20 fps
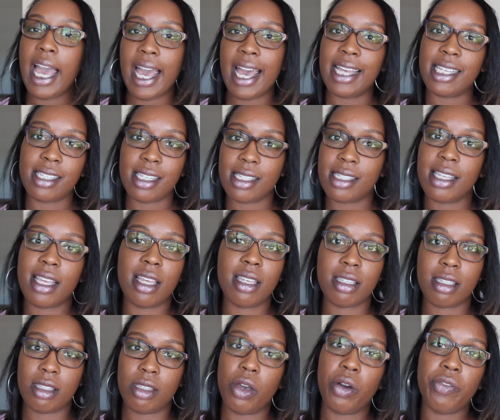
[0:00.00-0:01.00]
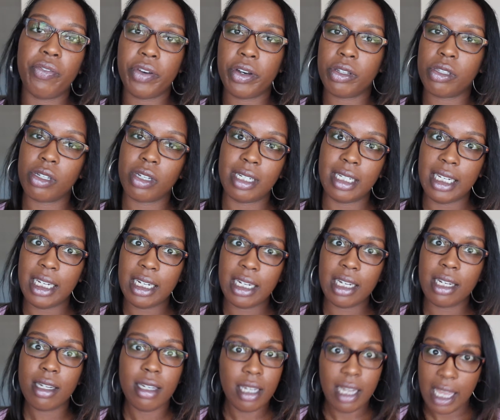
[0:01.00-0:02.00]
As it says, no filter
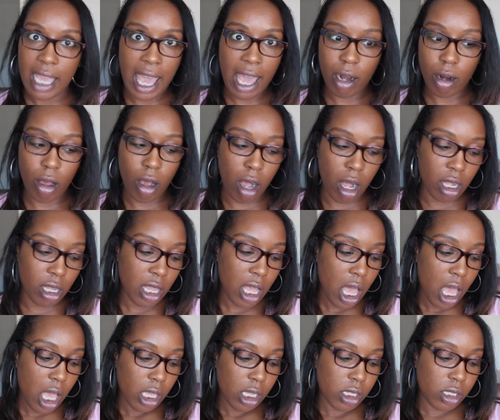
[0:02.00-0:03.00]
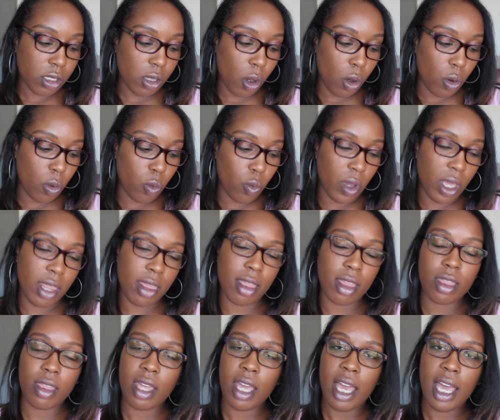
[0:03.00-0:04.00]
needed at all. So
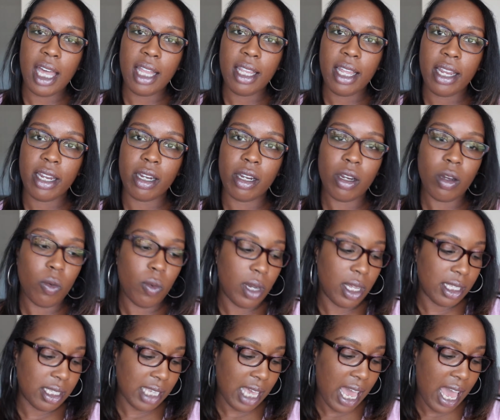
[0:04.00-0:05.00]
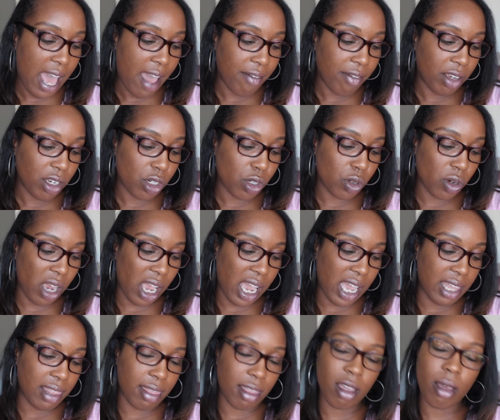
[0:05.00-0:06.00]
with the LA Girl ones, I haven't tried